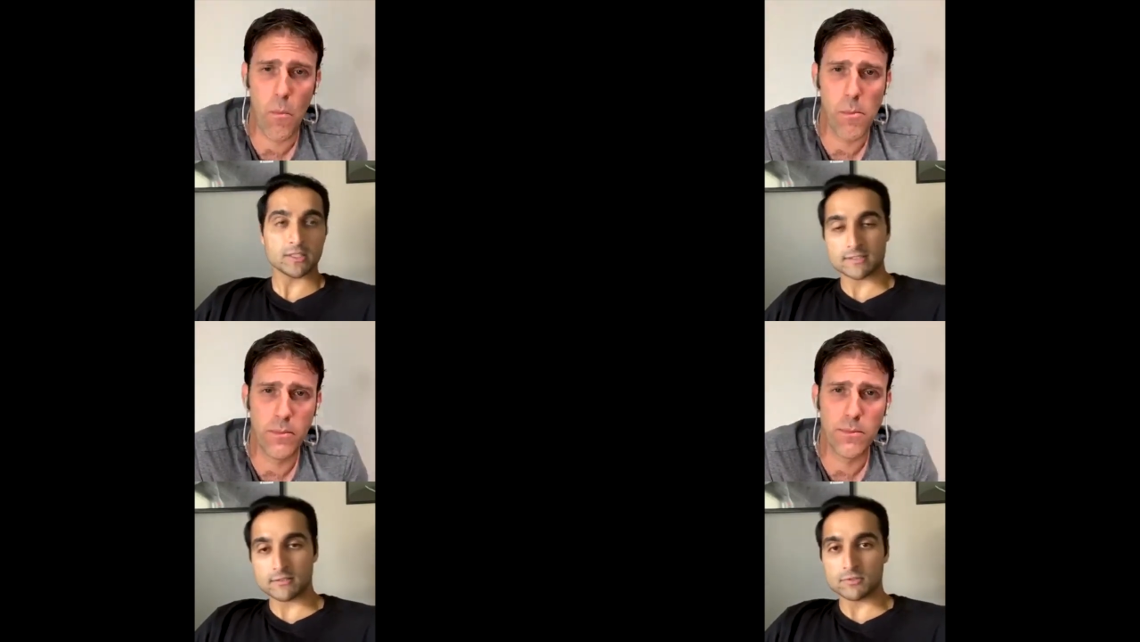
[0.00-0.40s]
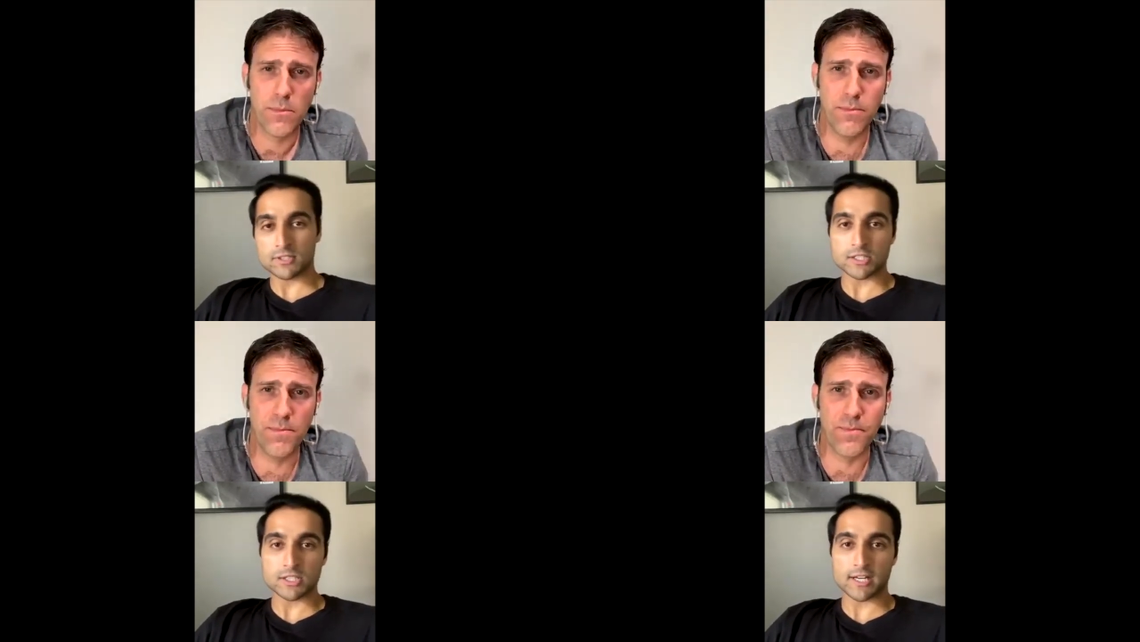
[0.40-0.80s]
Speaker 1: always
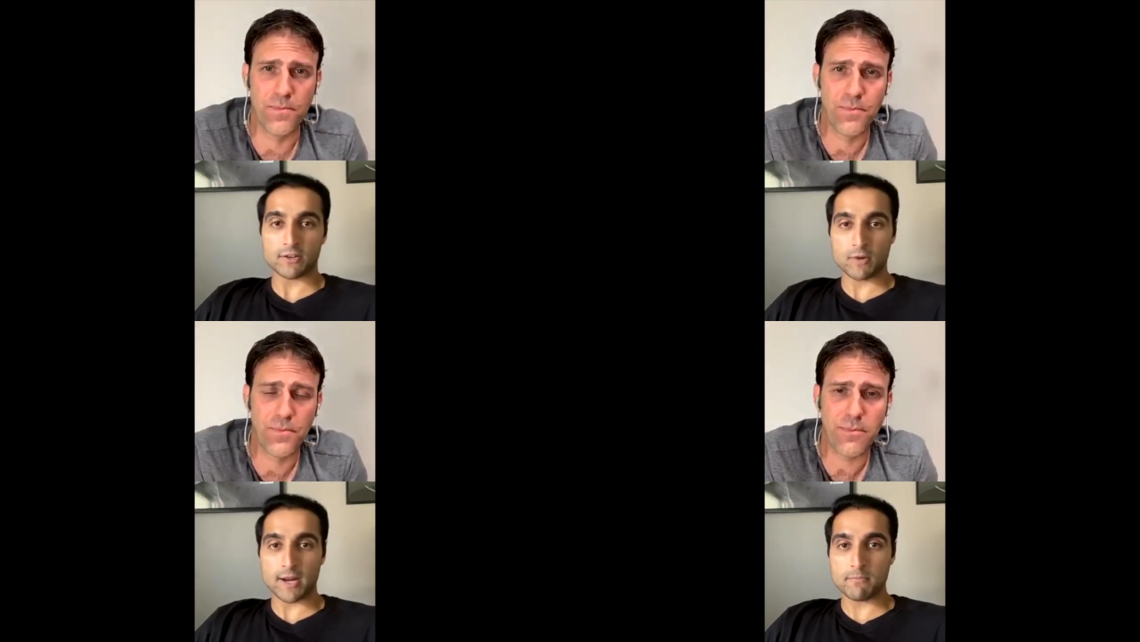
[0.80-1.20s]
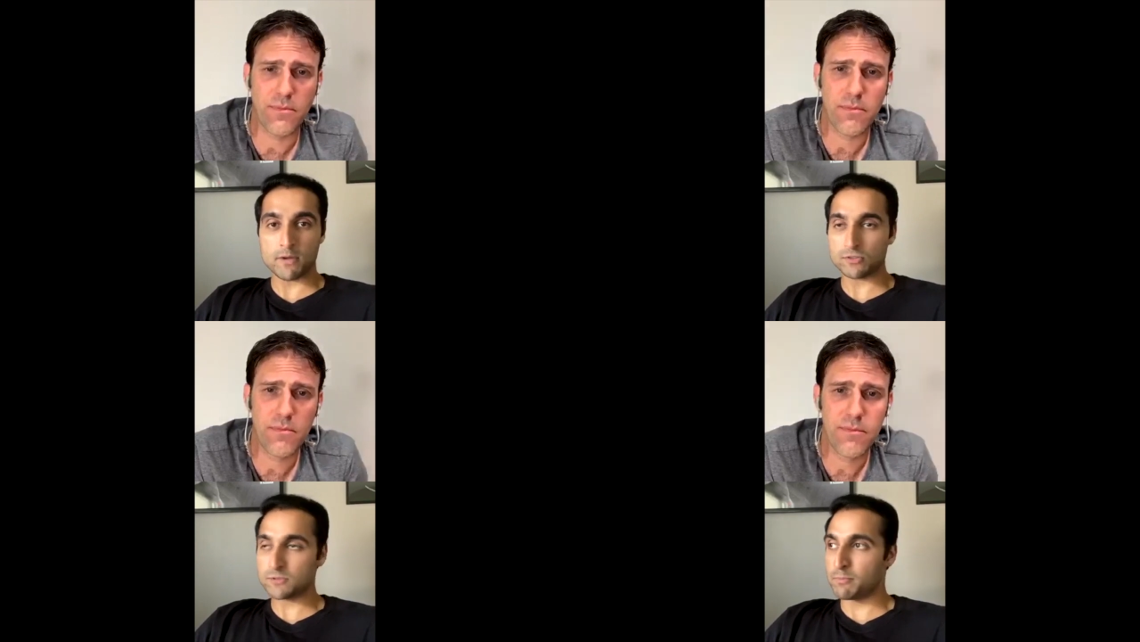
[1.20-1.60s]
sunshine and
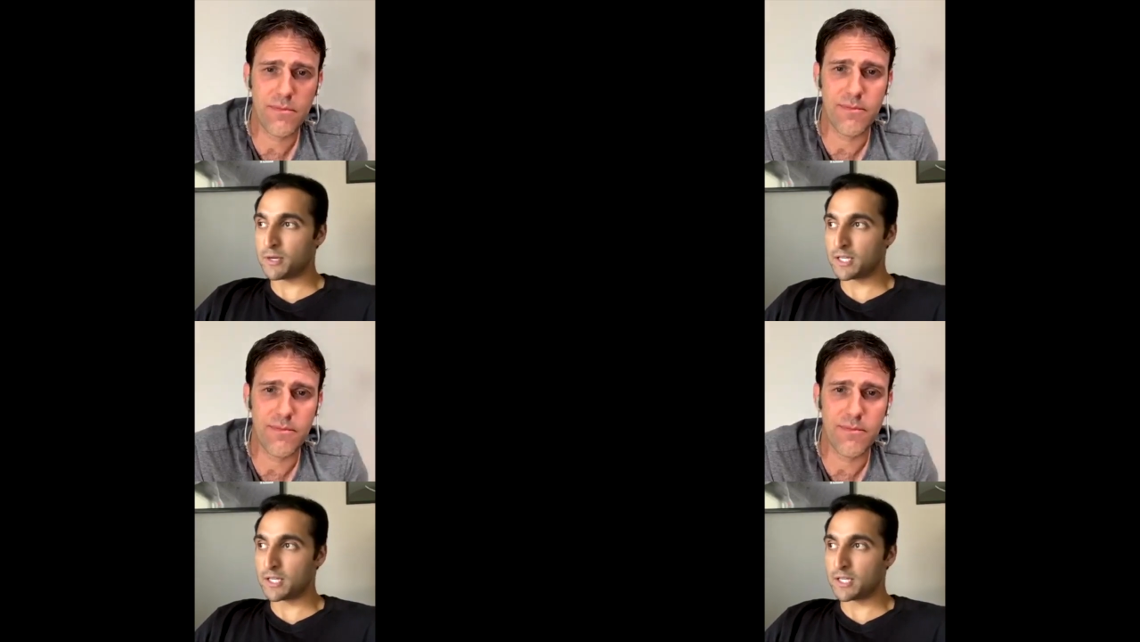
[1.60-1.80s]
rainbows,